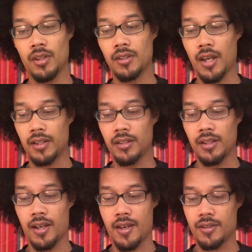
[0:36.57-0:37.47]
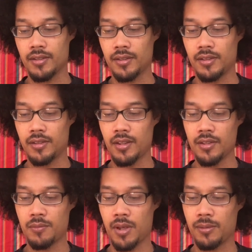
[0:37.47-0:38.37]
Daddy, I asked. Yes,
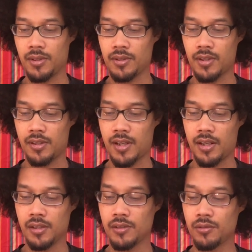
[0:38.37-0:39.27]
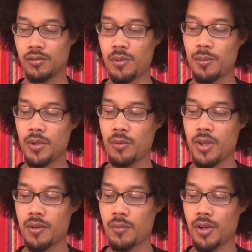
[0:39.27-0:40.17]
baby, said Daddy. Remember the way
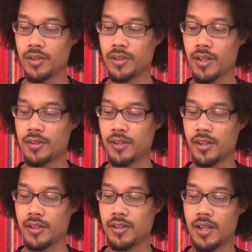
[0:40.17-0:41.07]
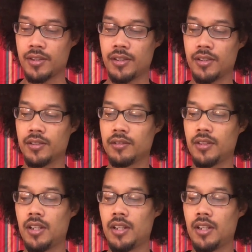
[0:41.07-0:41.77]
that Marcus got his haircut last year?